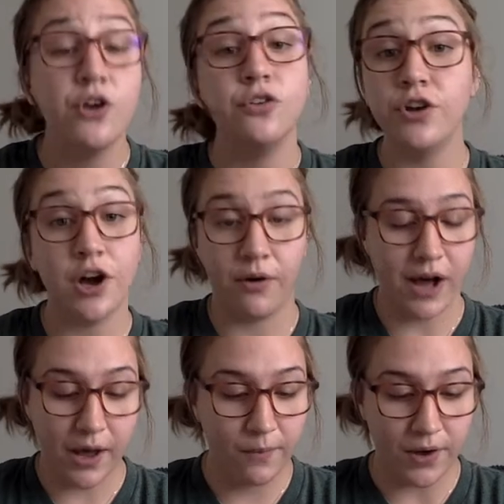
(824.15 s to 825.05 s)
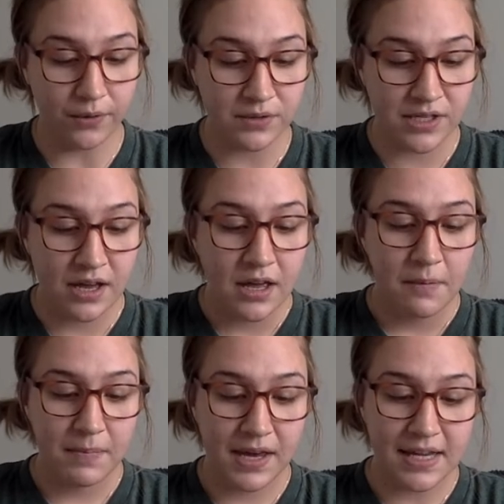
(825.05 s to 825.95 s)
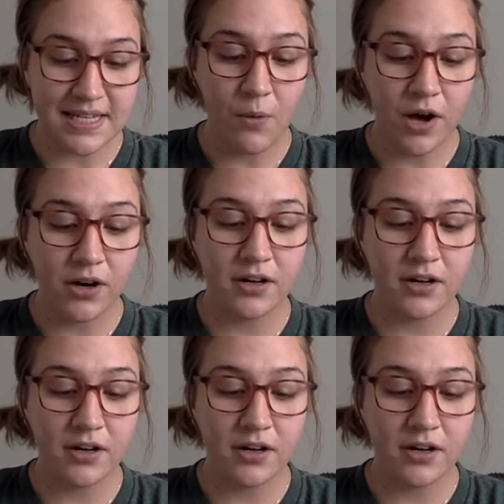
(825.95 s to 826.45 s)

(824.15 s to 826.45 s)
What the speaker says: "No, I won't, because I want